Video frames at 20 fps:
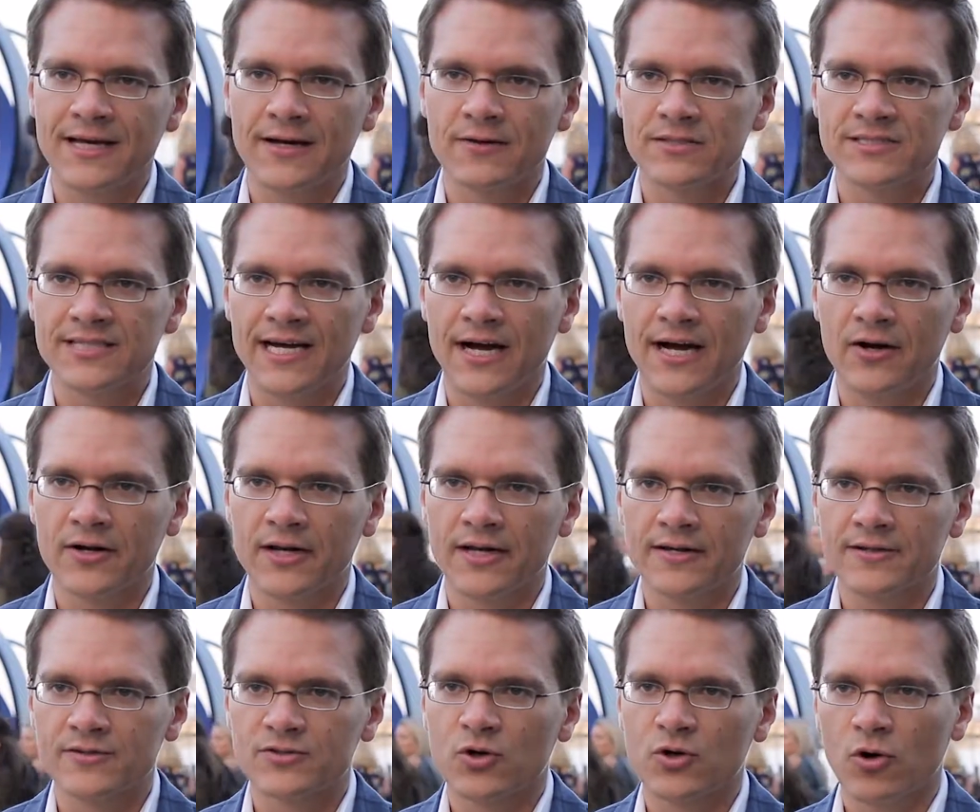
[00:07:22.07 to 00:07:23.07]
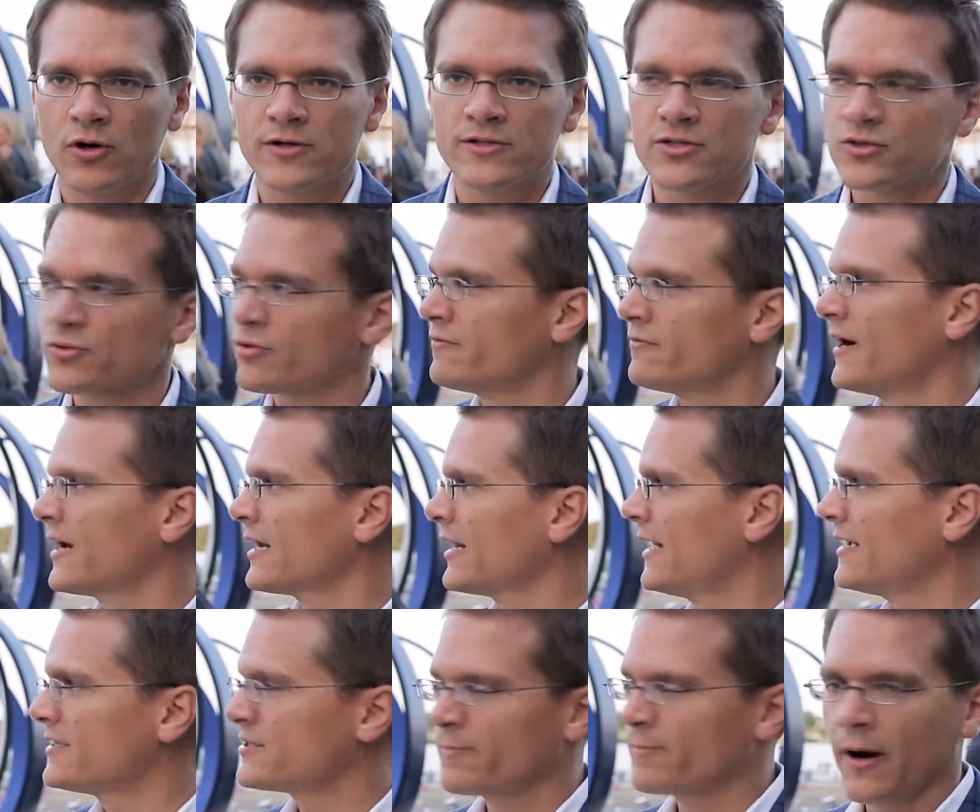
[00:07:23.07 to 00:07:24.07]
downtown in this gorgeous
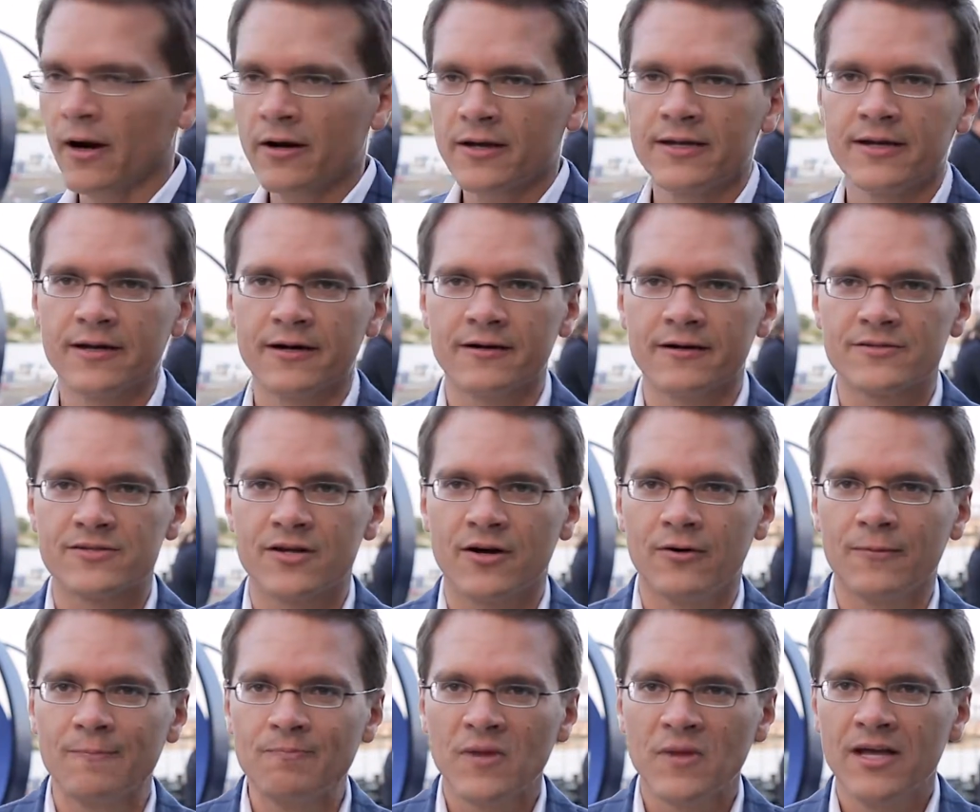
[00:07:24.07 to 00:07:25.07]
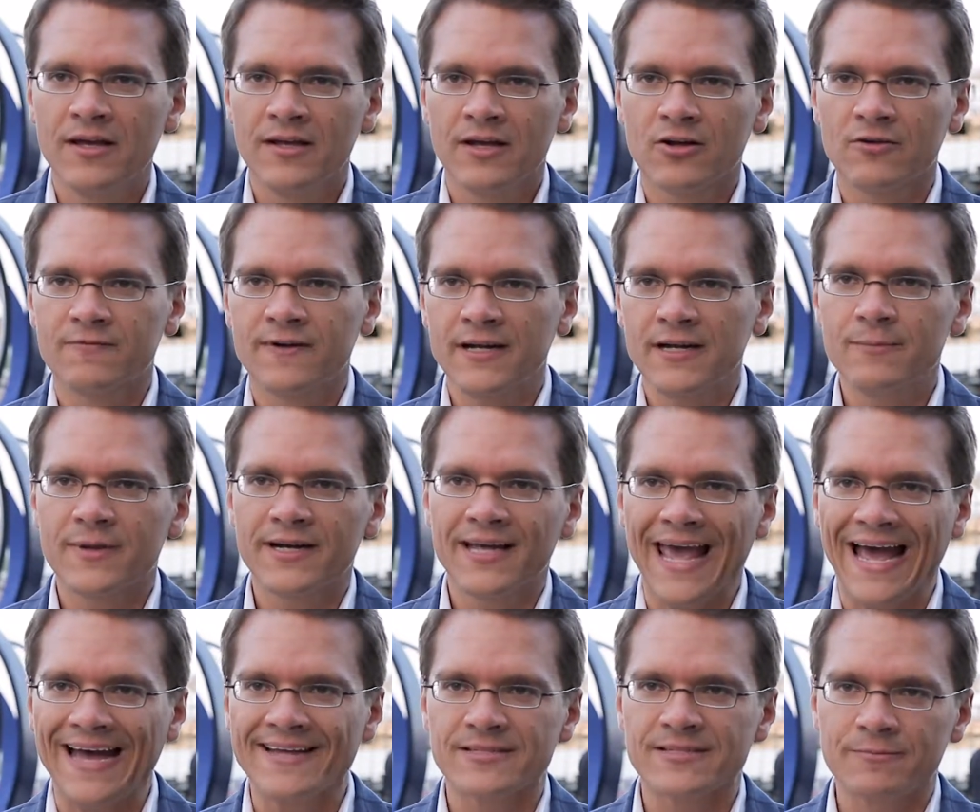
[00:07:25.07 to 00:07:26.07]
revitalized park here. So, you know, if anybody
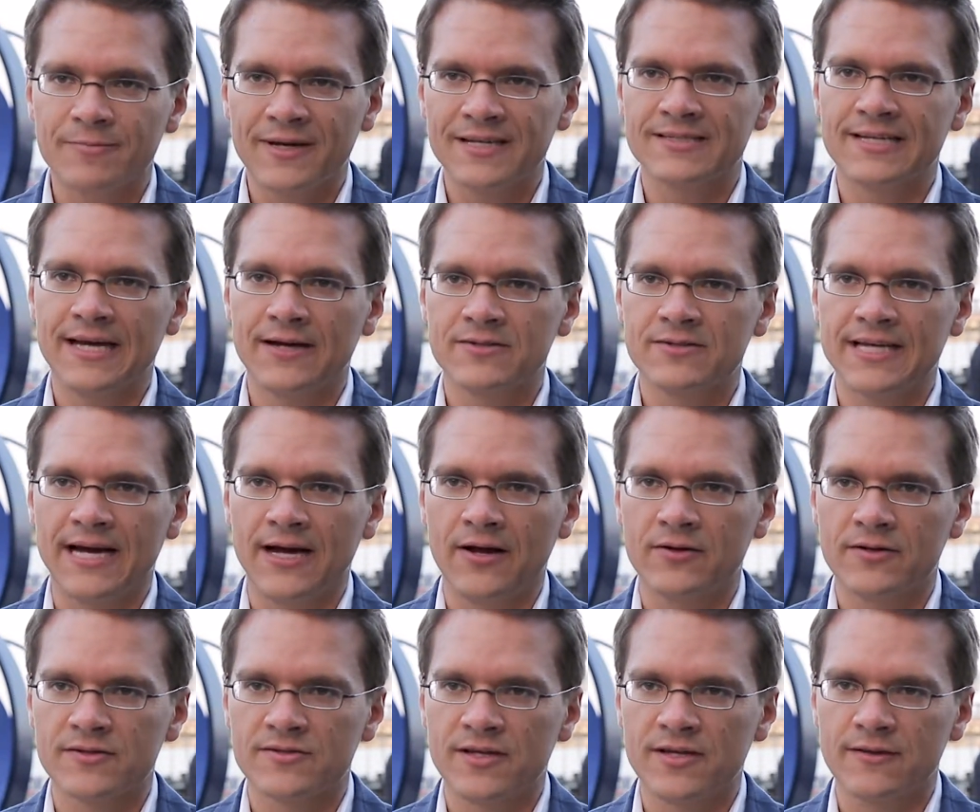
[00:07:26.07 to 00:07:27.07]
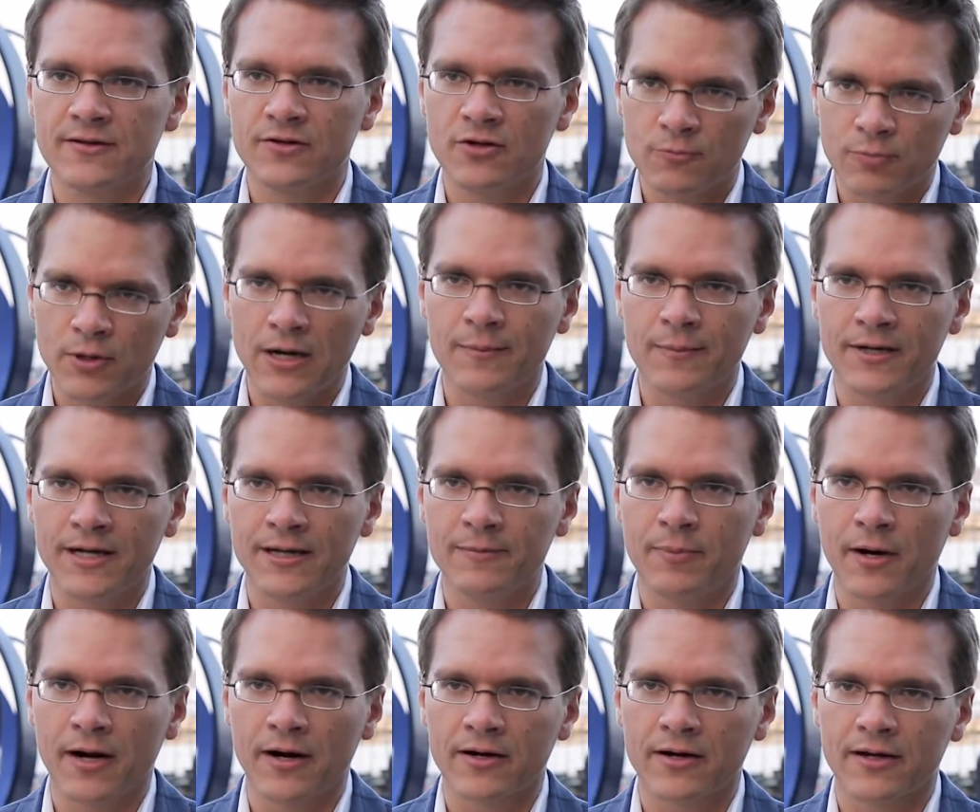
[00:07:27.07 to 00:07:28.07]
hasn't been downtown to see the new Promenade
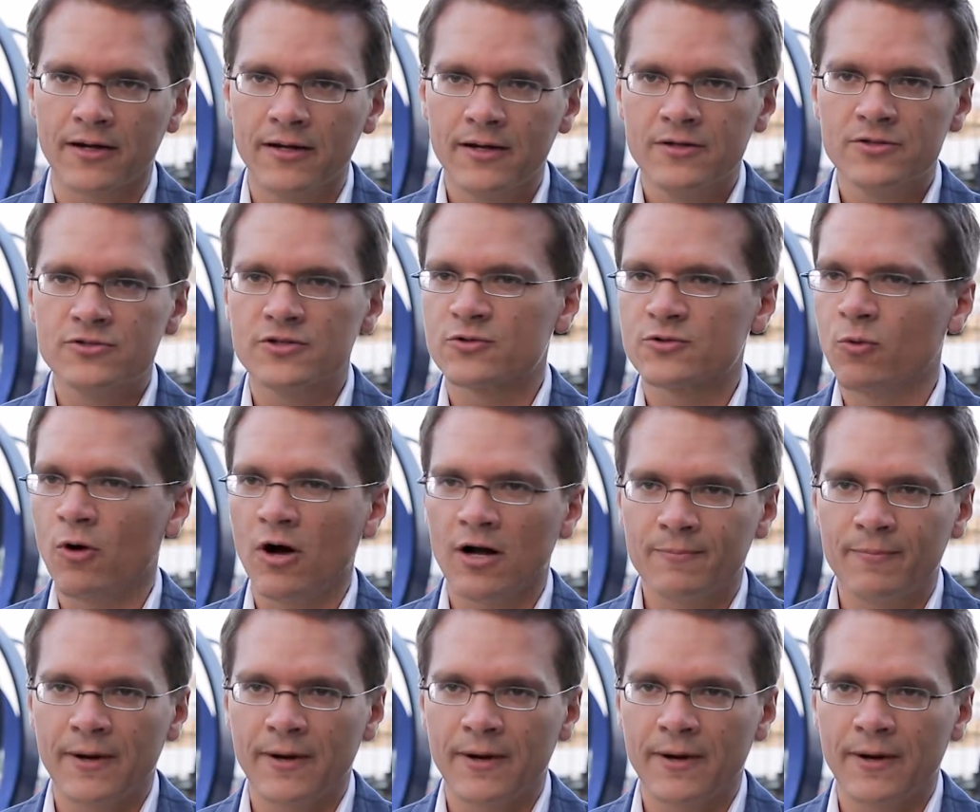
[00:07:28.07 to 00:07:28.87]
Park, just walk